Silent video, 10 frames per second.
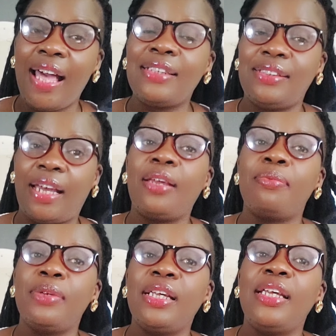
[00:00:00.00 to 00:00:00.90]
that
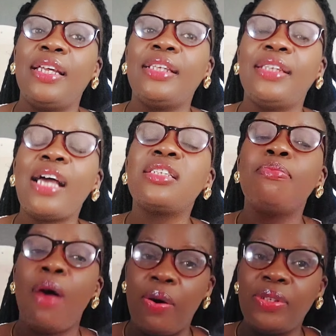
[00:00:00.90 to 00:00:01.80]
time, and that
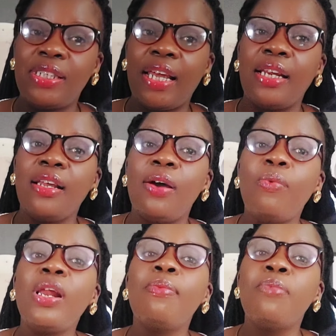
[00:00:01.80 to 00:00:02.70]
mountain
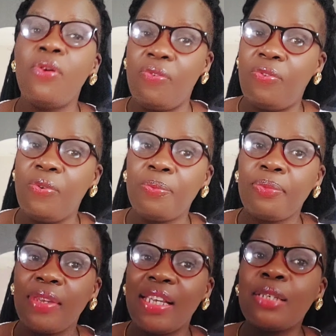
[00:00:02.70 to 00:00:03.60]
will move.
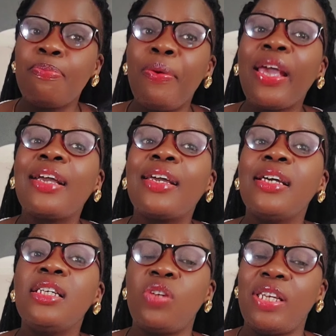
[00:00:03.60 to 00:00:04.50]

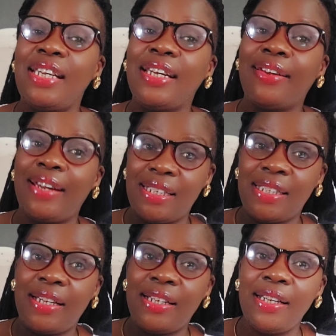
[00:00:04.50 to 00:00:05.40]
Speak to your
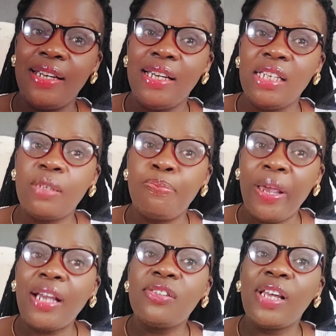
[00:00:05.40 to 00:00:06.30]
generation
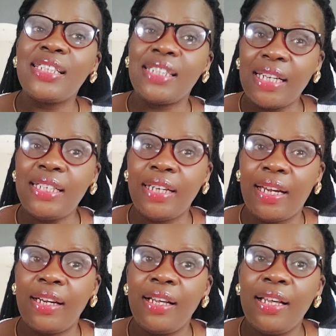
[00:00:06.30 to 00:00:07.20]
Speak to your
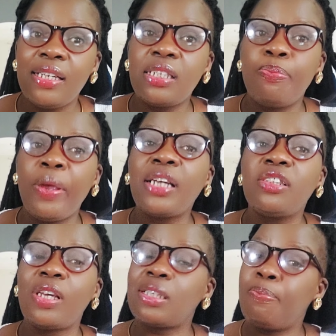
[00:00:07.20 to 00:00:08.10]
children. Speak
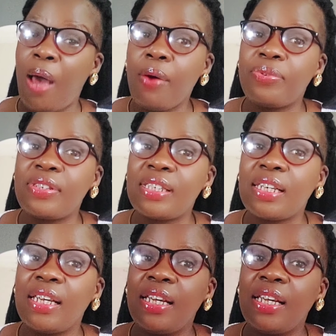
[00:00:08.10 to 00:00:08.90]
to your spouse.